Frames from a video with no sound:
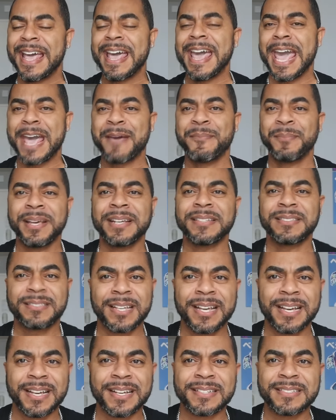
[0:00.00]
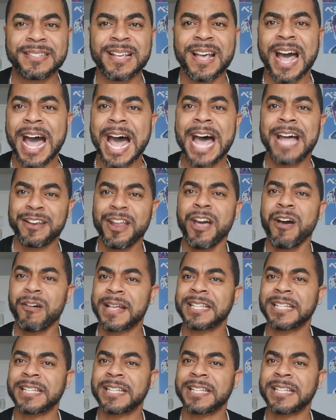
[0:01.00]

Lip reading: And Mia says, I know.